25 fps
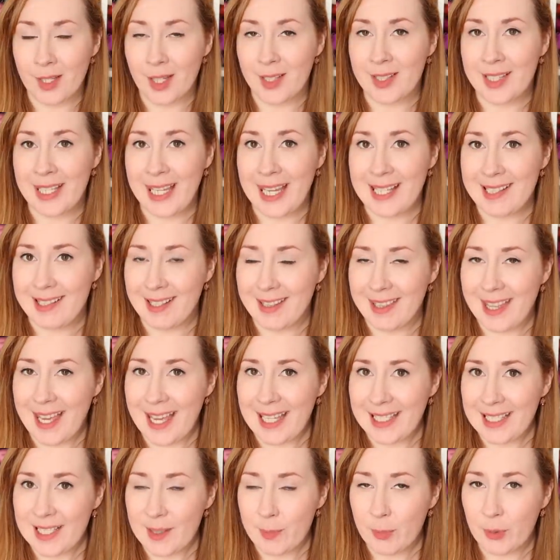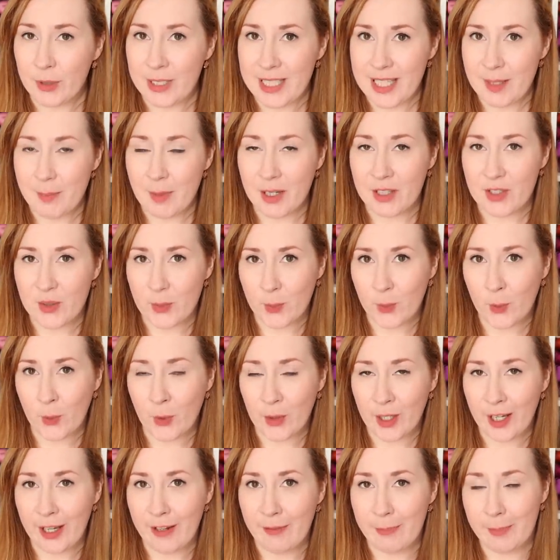So yes, that is pretty much
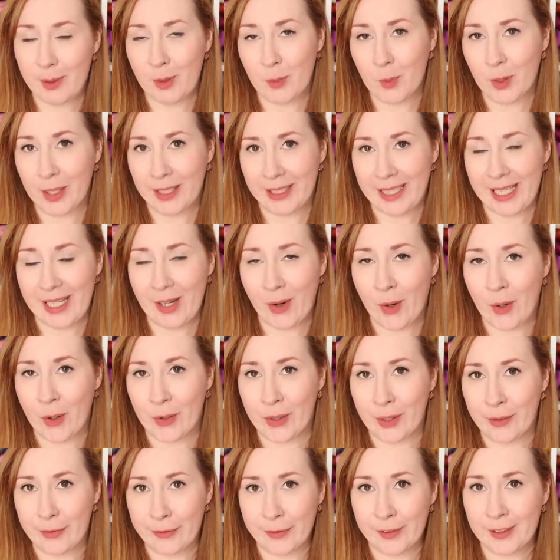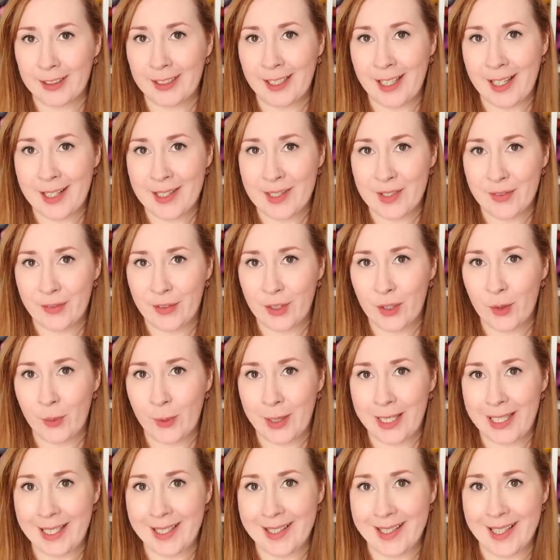what I have been working on for the last few
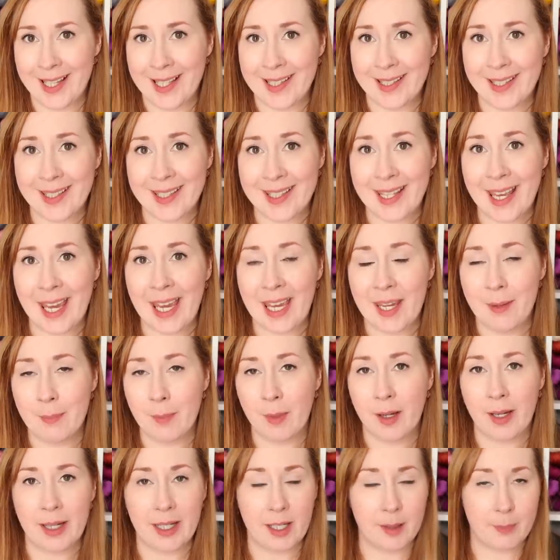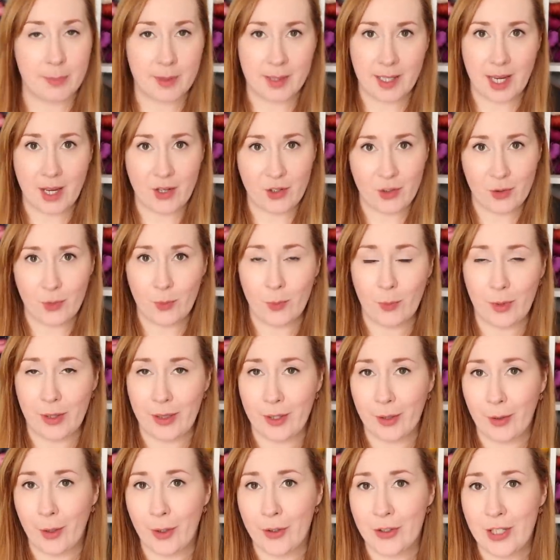weeks. As I say, my obsession with
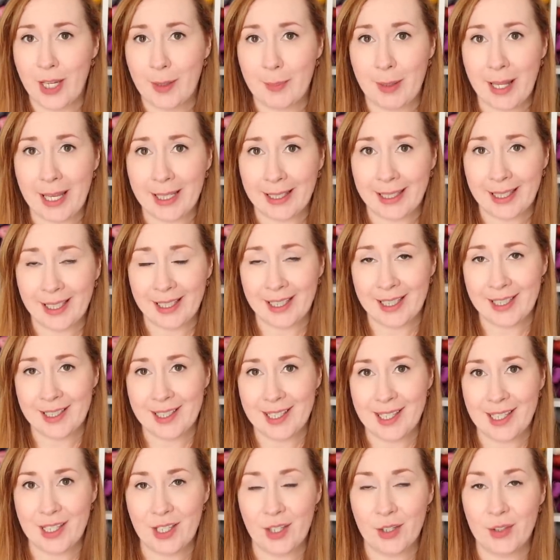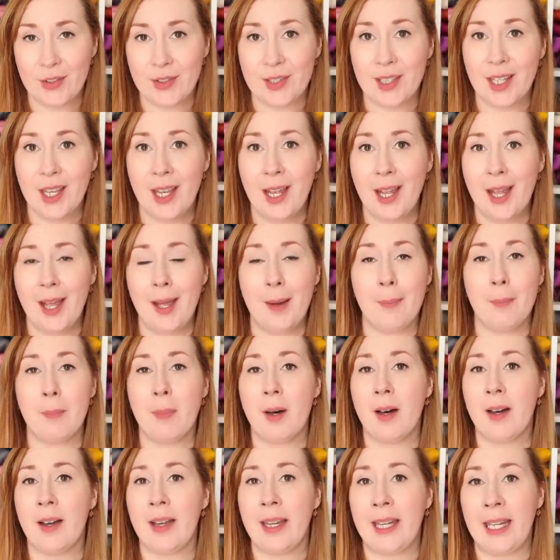the crochet blanket continues.
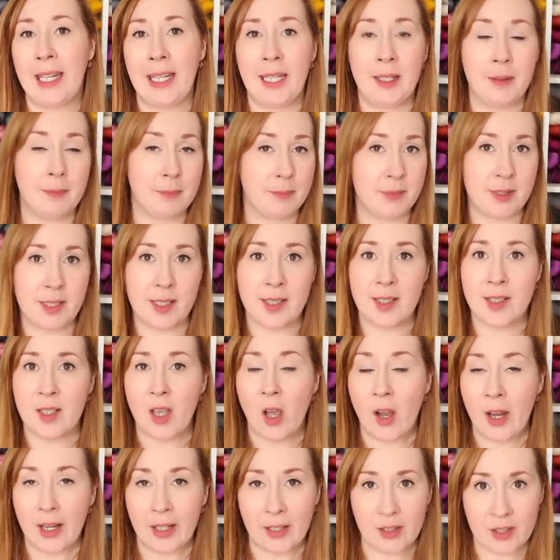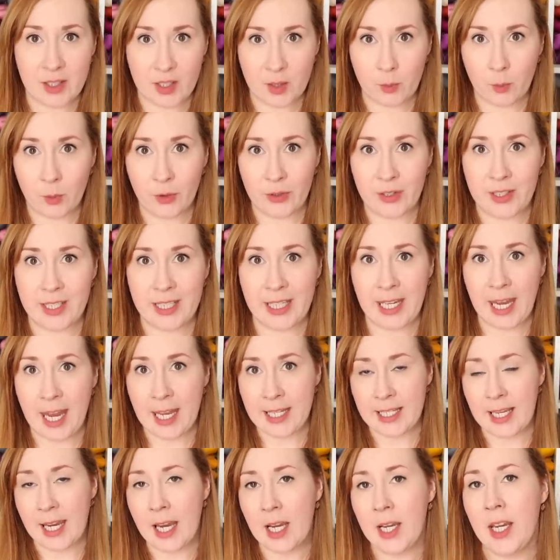My desire to want to
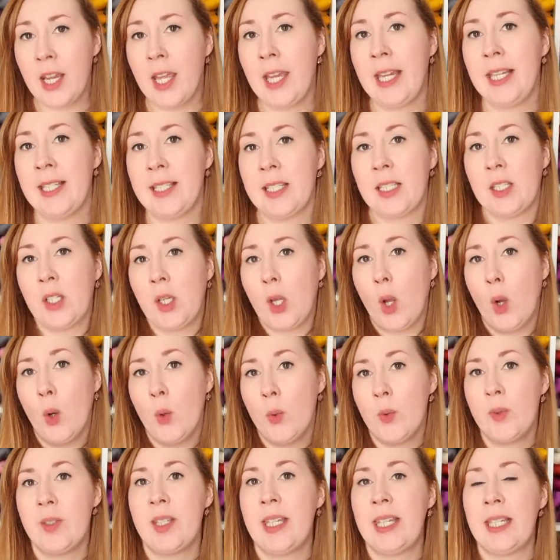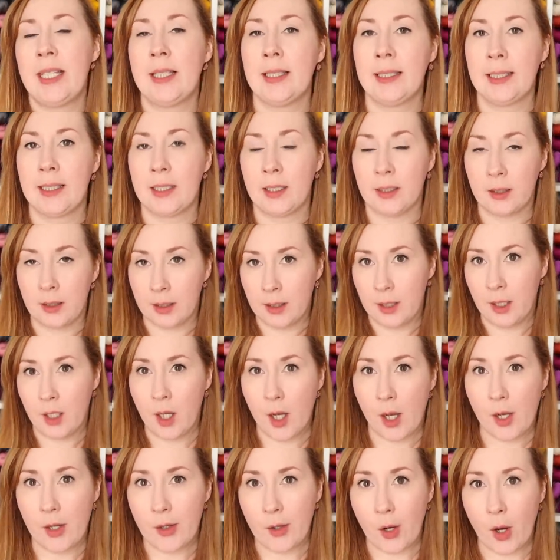get a nice cozy little
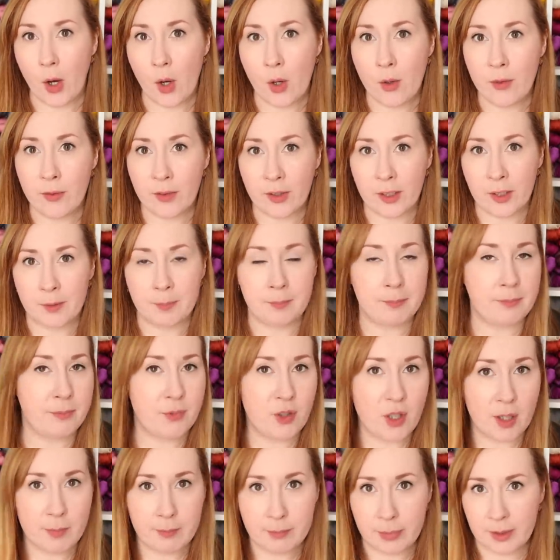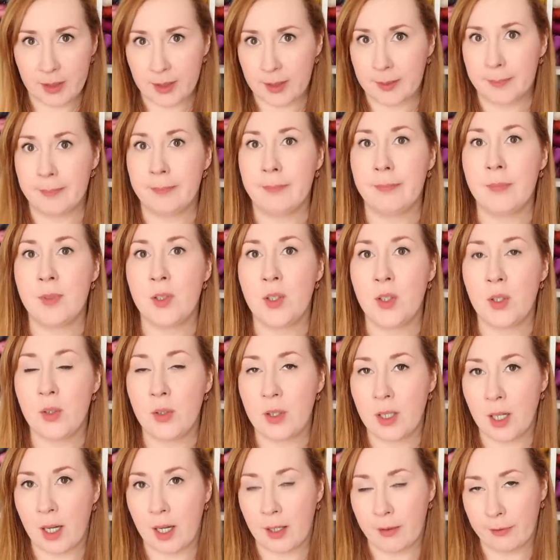over jumper
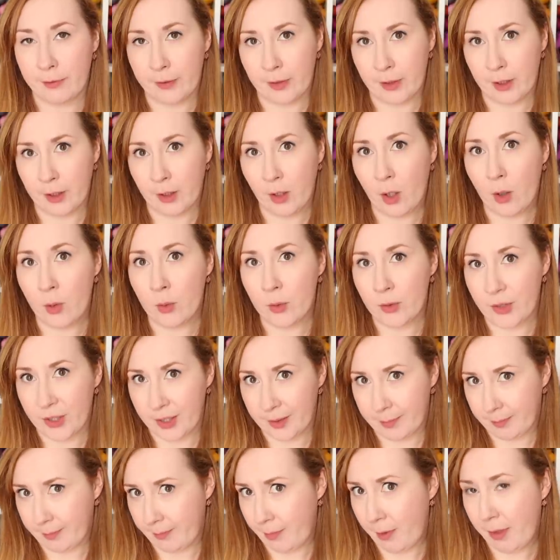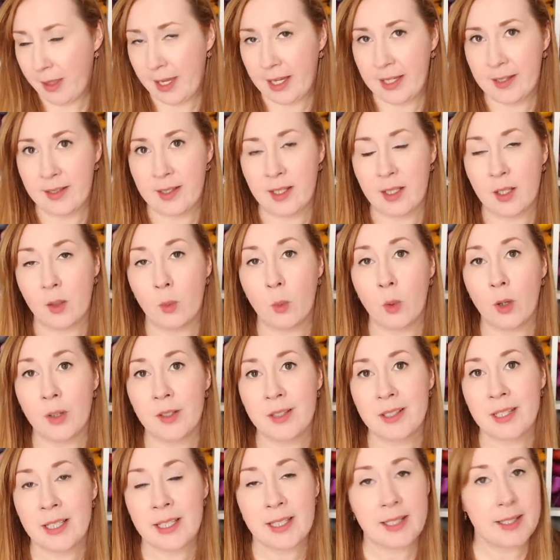doodah for the colder things in the
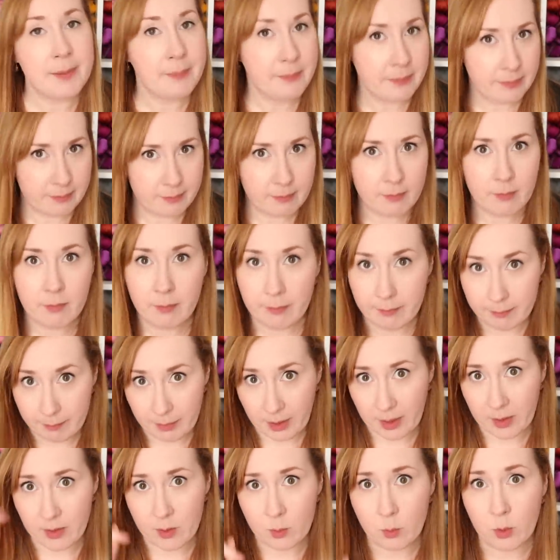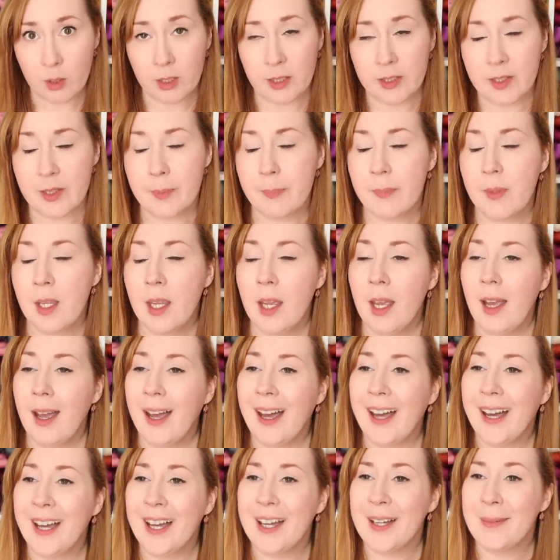Watsits, because words,
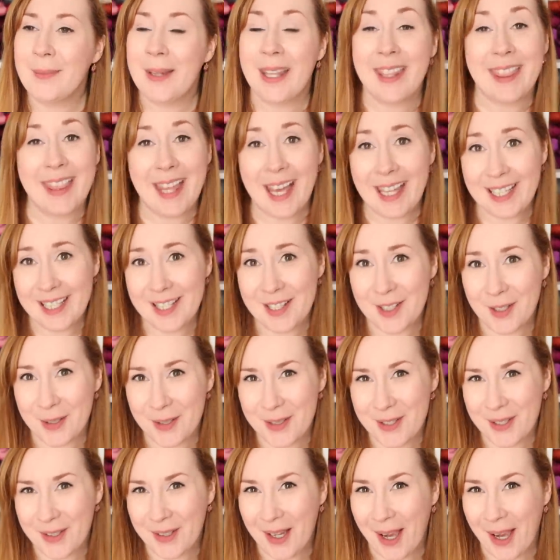that is also